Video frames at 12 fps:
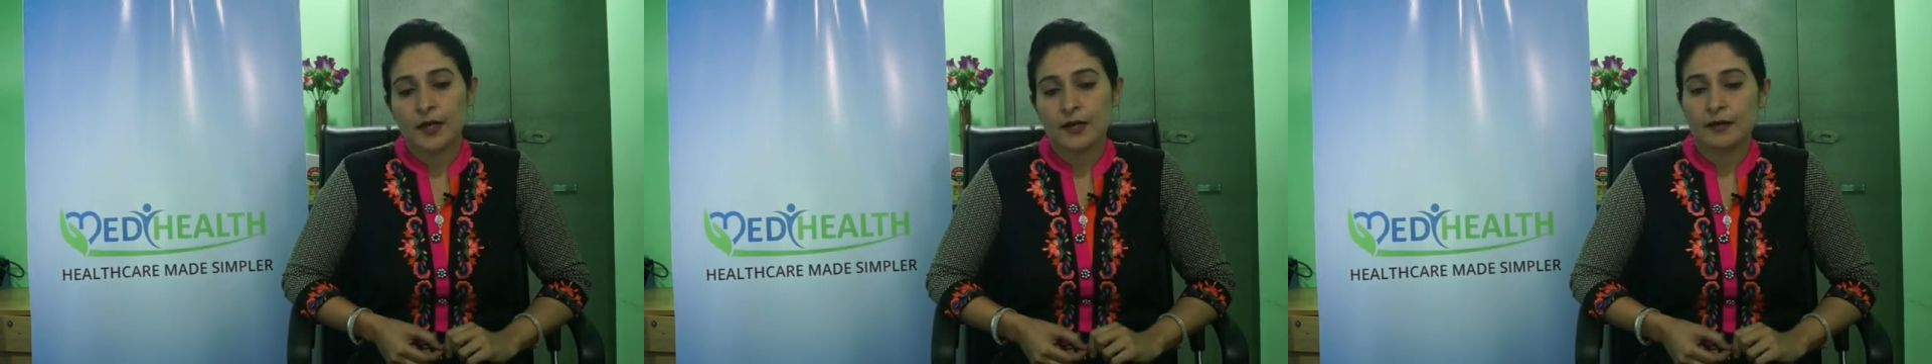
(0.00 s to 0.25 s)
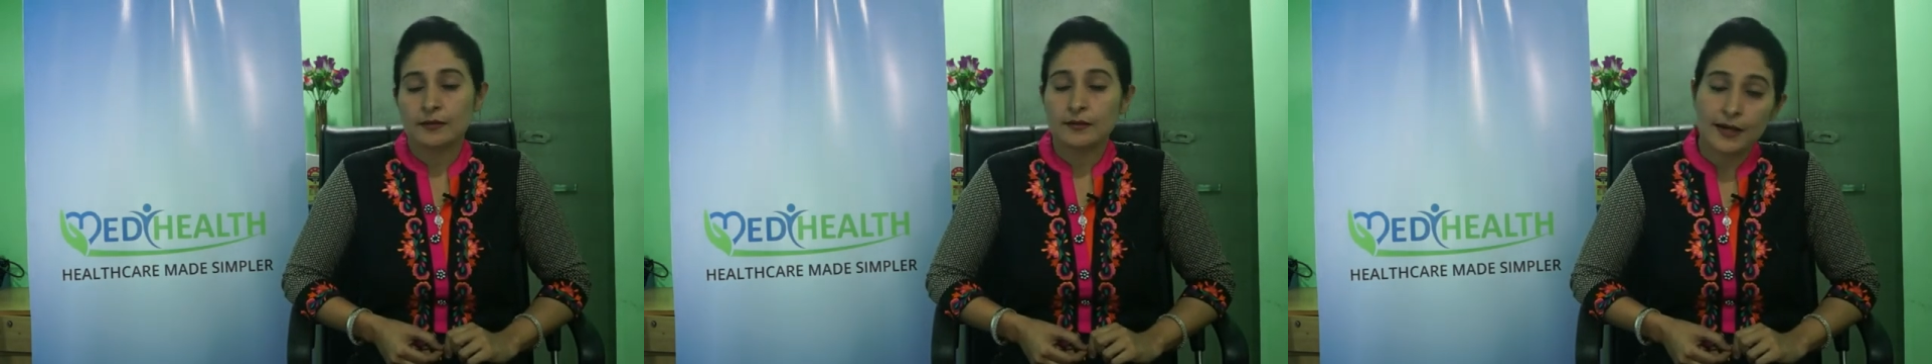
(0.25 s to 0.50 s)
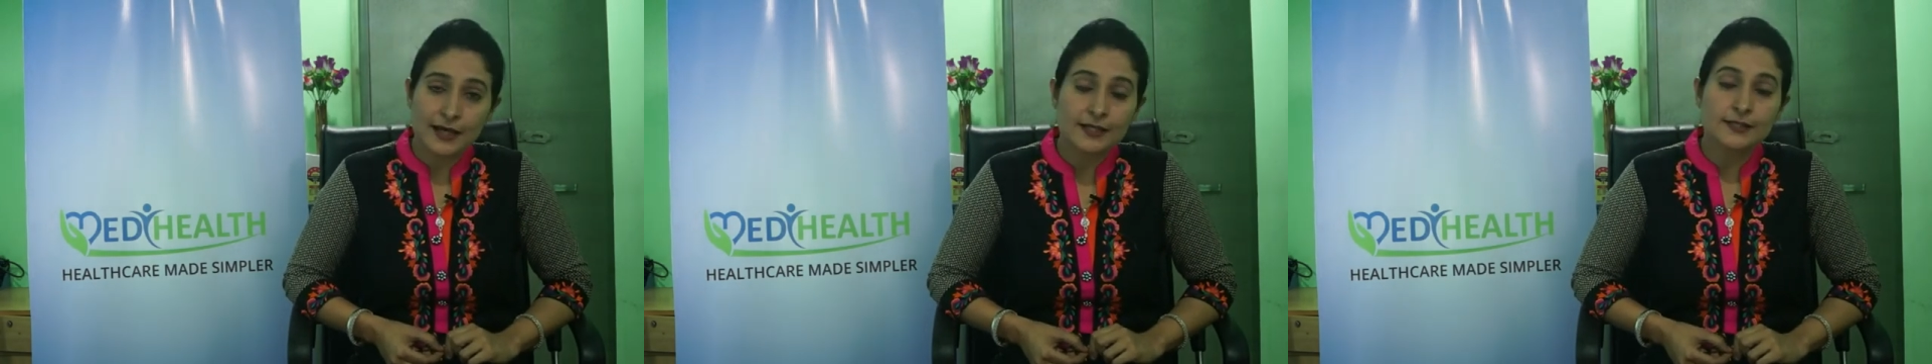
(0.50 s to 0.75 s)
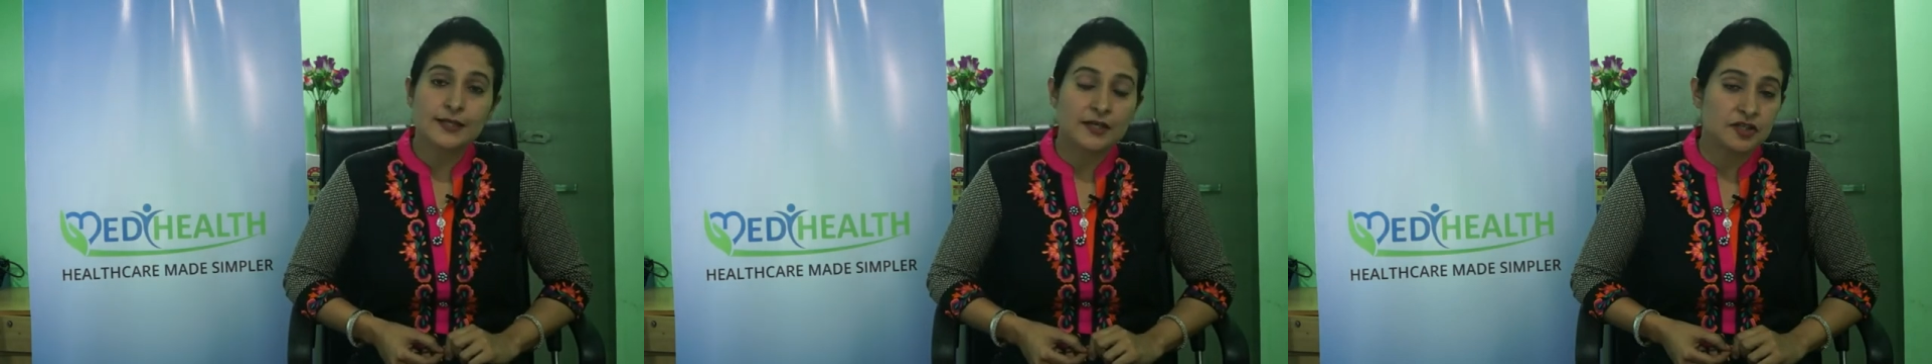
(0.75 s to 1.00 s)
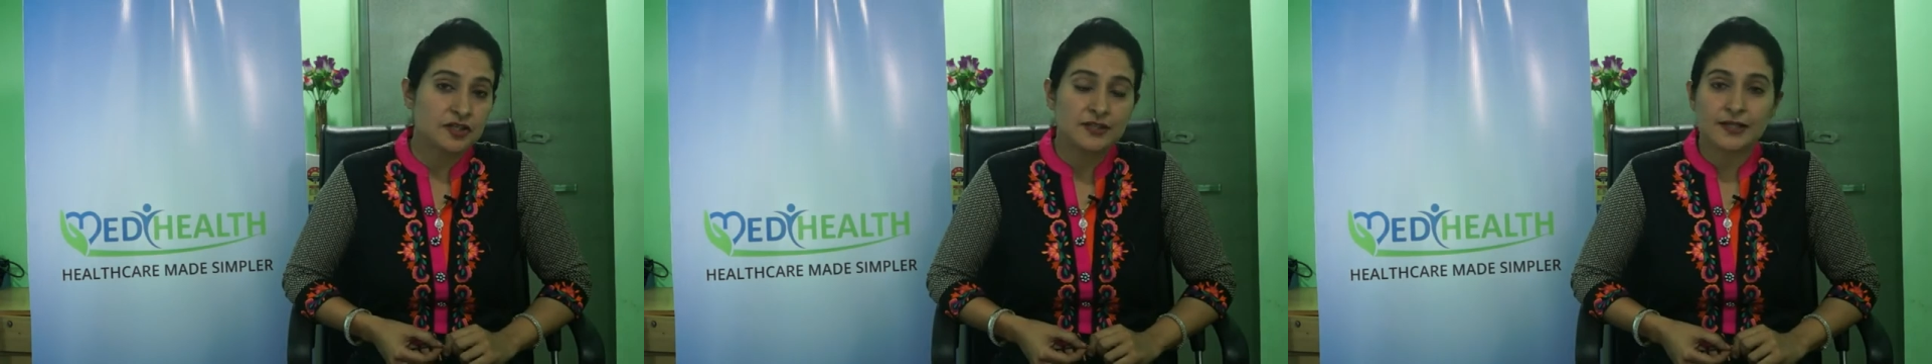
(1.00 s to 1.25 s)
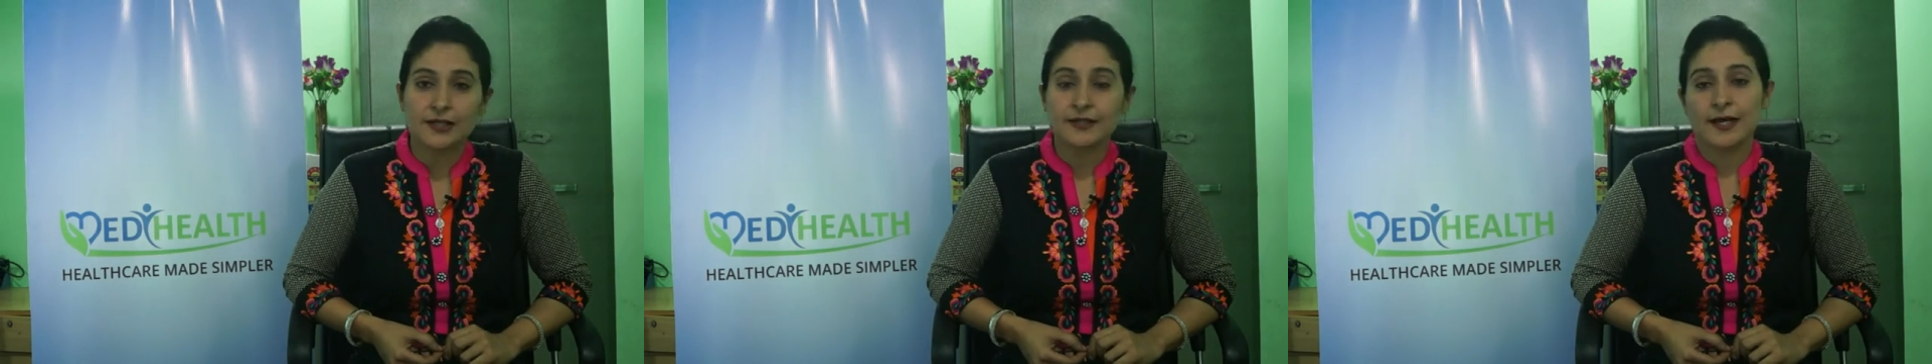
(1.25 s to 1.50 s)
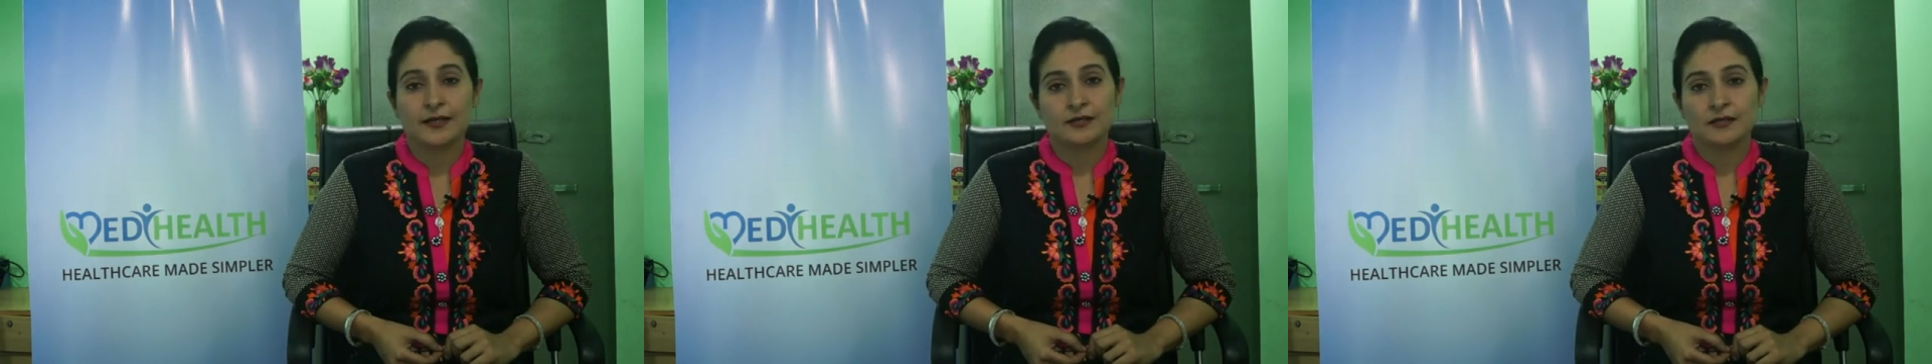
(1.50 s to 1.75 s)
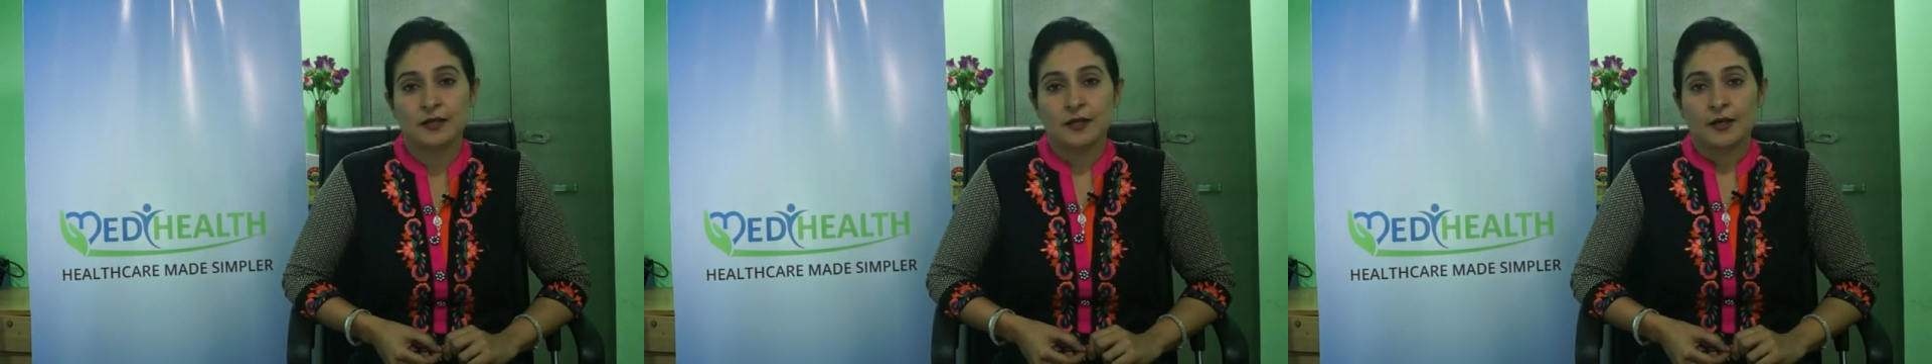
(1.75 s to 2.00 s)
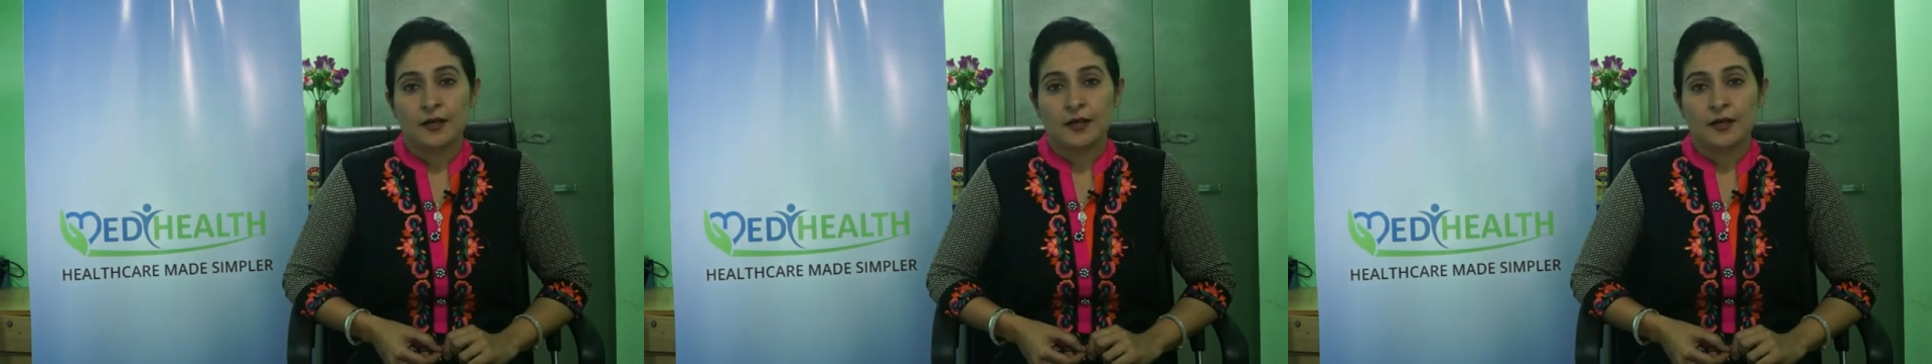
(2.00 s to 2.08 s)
And in the last, I just say that